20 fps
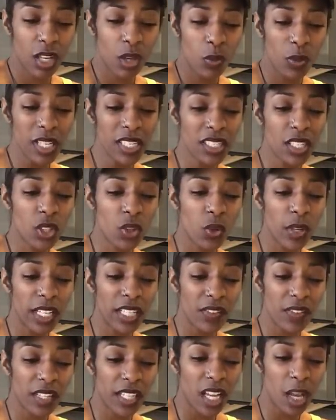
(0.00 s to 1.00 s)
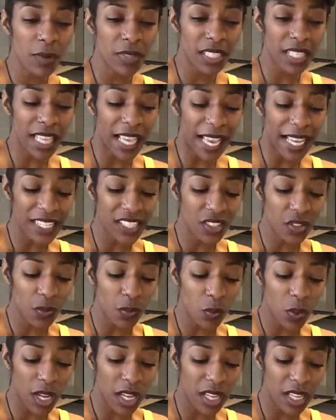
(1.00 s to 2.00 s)
what is the Queen of Cups and the Ace
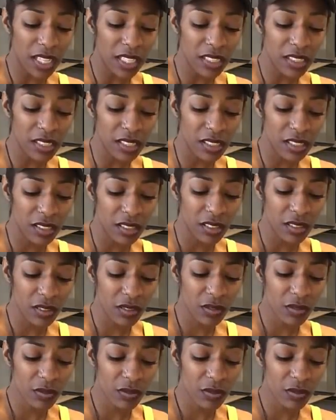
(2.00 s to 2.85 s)
of Wands?